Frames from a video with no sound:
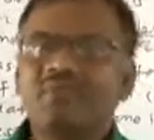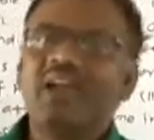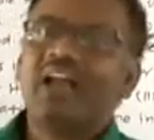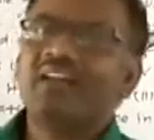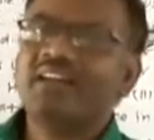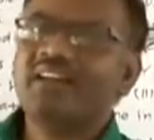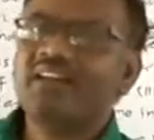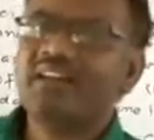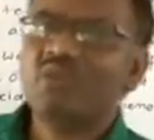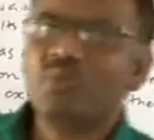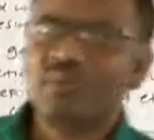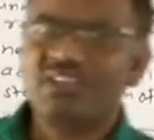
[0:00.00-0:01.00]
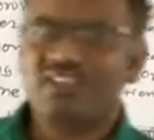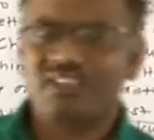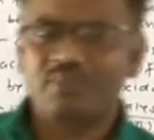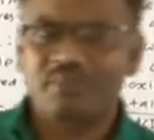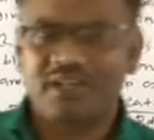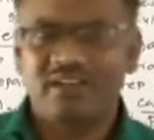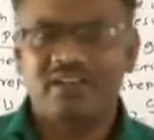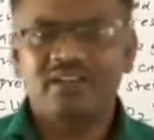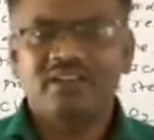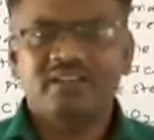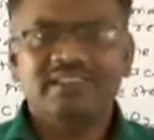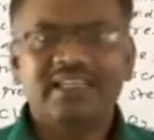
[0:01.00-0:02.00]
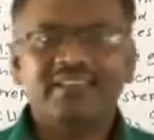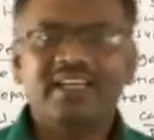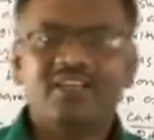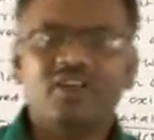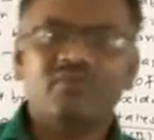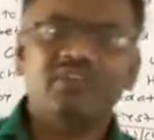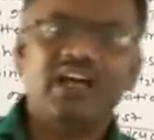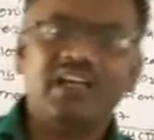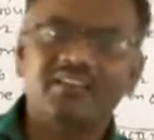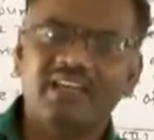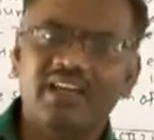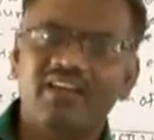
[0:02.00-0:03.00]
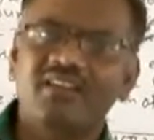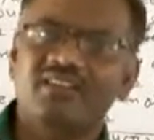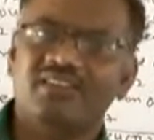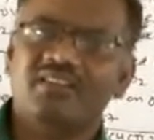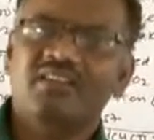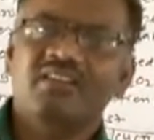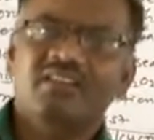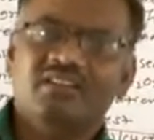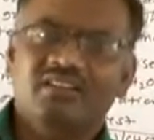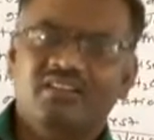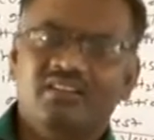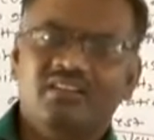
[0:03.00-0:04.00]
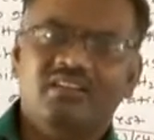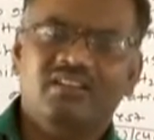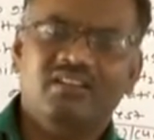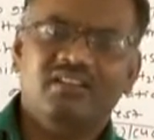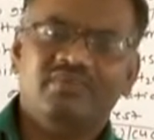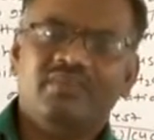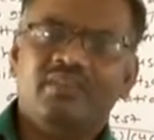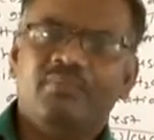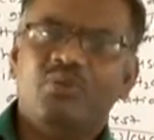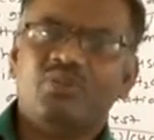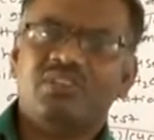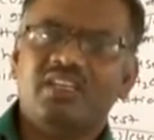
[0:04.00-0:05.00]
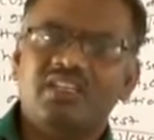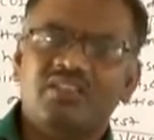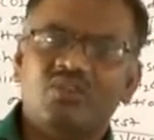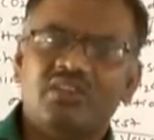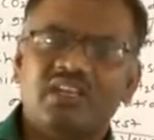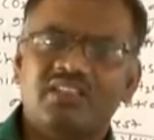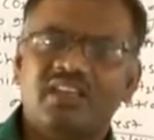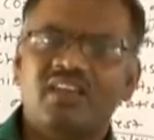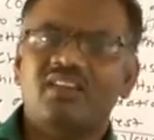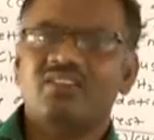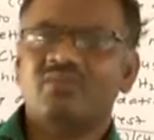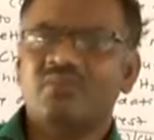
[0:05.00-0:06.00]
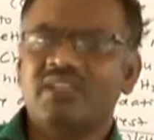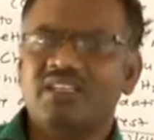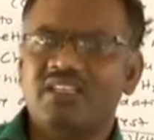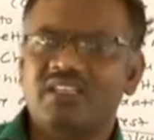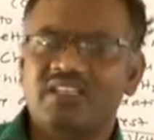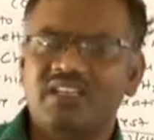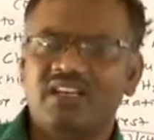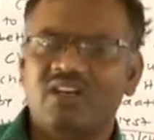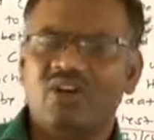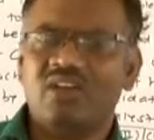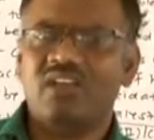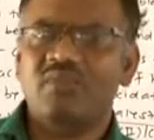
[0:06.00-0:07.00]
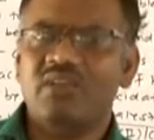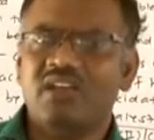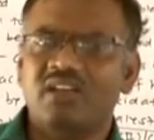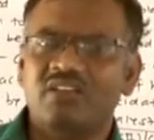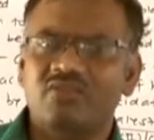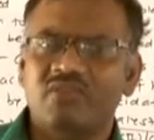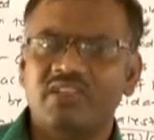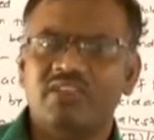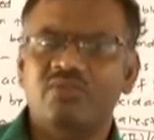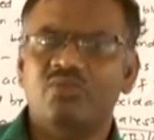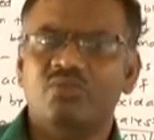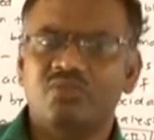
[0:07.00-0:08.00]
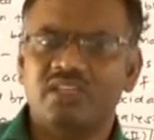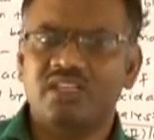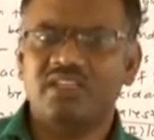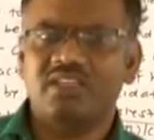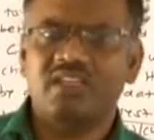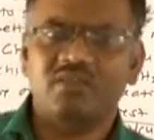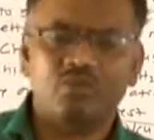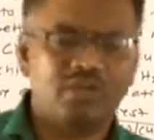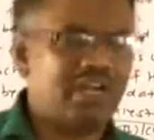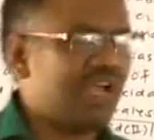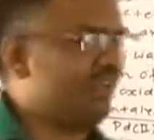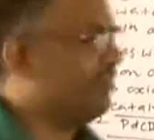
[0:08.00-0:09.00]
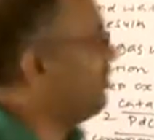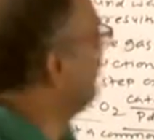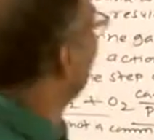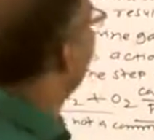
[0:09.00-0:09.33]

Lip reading: an alternative principle than that of the hazardous process or hazardous material or chemicals we use in day-to-day life.